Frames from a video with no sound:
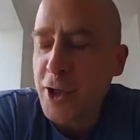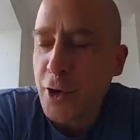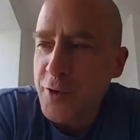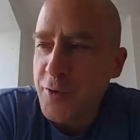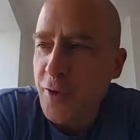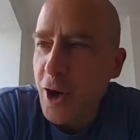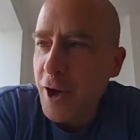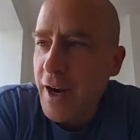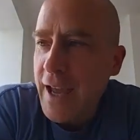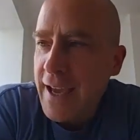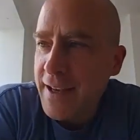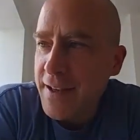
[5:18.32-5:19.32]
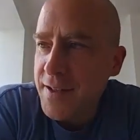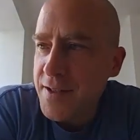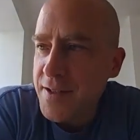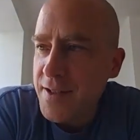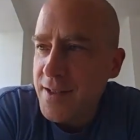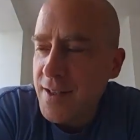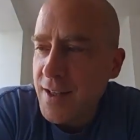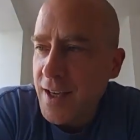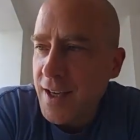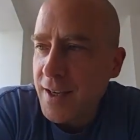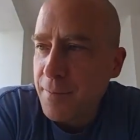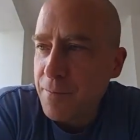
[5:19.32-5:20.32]
As far as
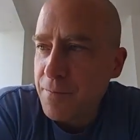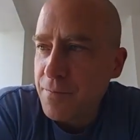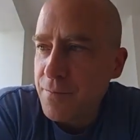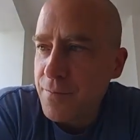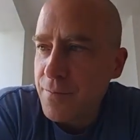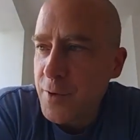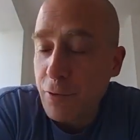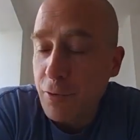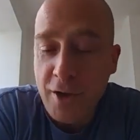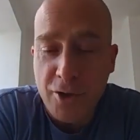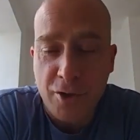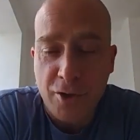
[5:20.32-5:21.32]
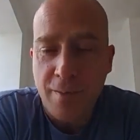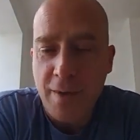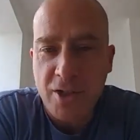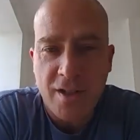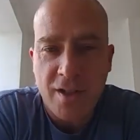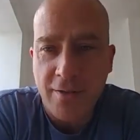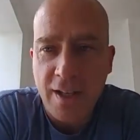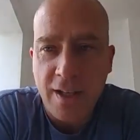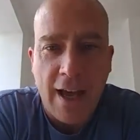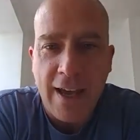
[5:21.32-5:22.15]
the racial dimensions of it,